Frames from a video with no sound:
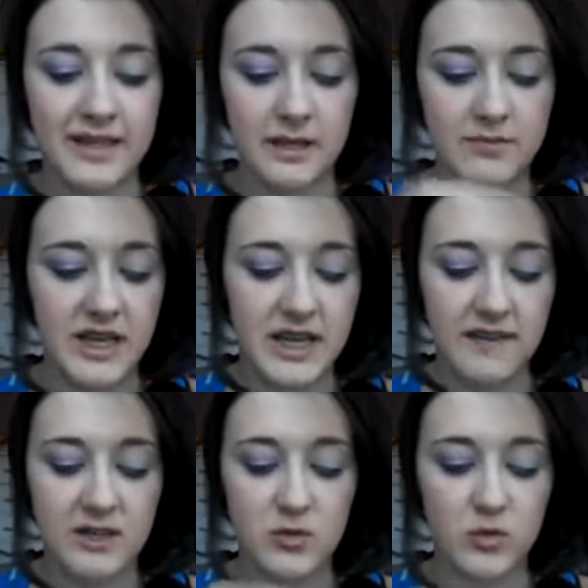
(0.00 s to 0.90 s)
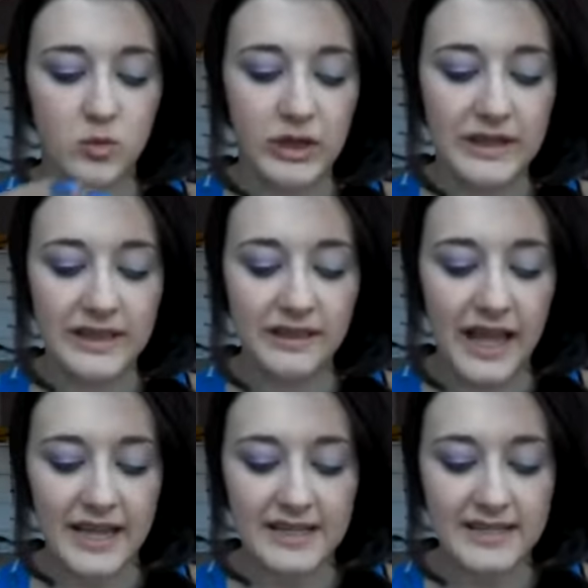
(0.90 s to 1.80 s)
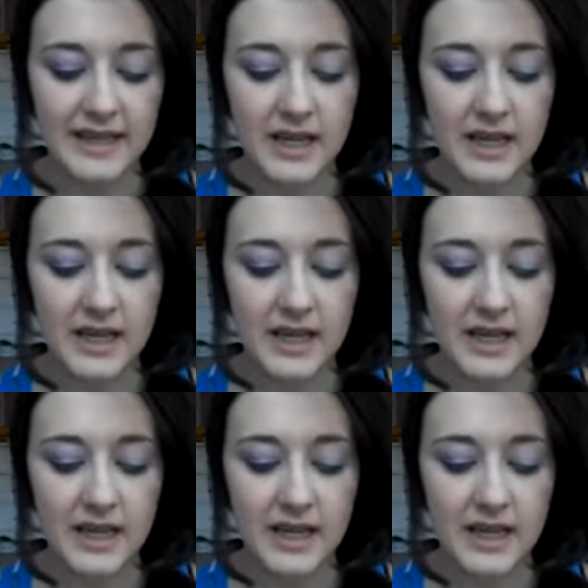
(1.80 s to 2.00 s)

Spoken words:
and I'm taking this really light